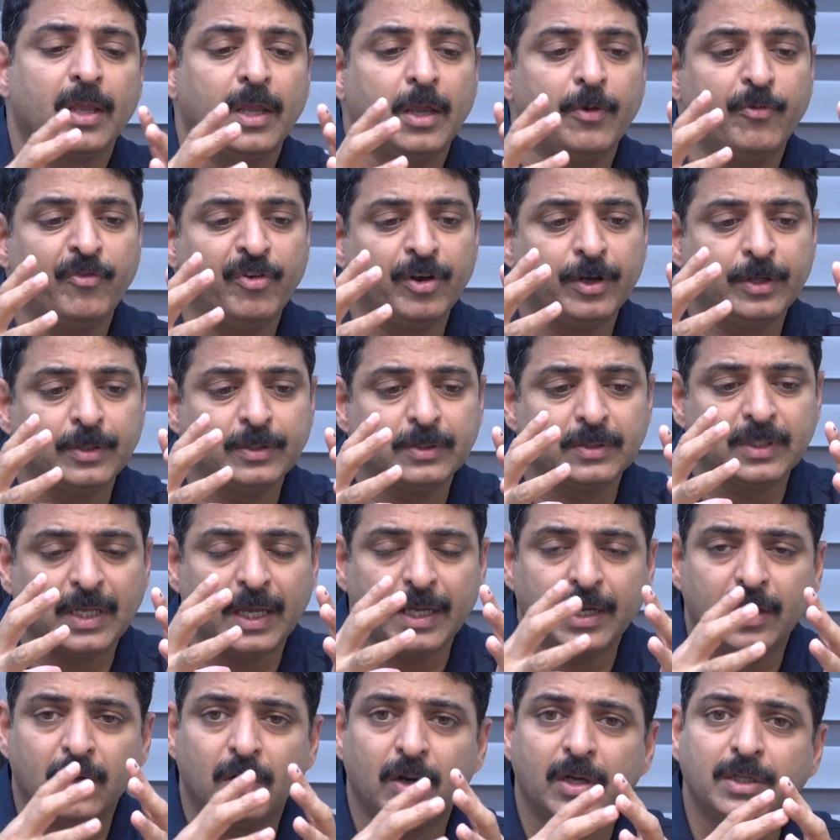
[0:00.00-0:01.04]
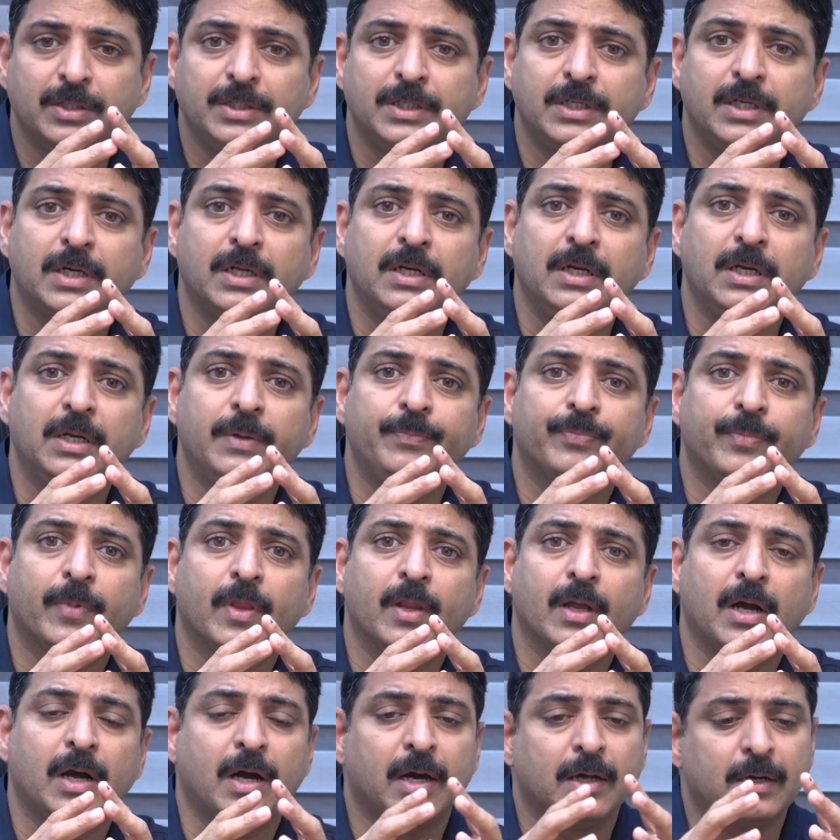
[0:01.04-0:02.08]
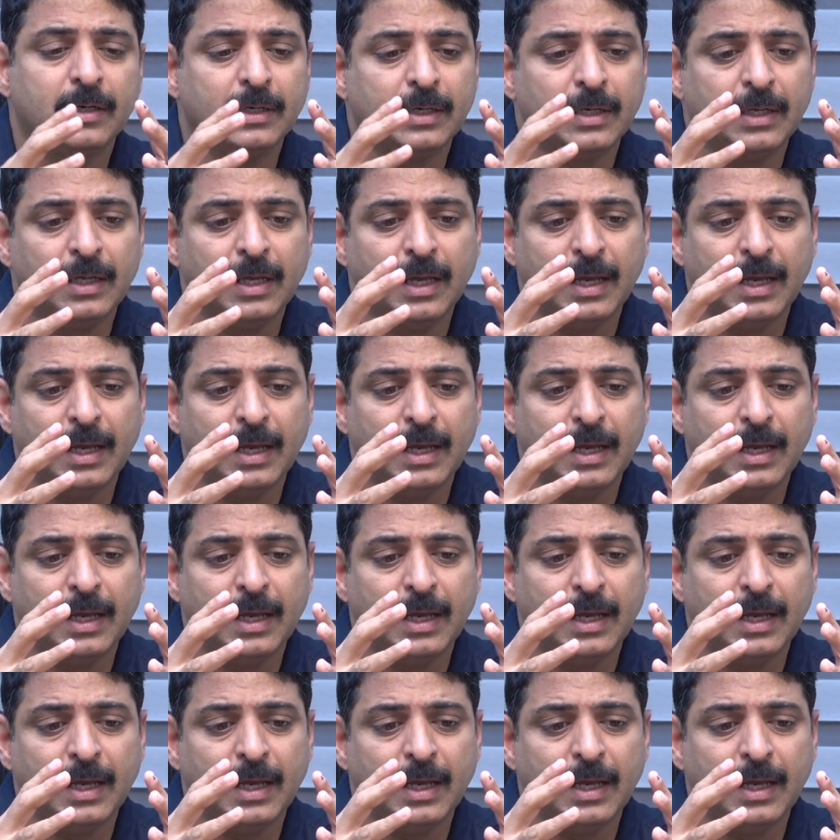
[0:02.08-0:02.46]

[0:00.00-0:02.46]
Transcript: If it is psychological or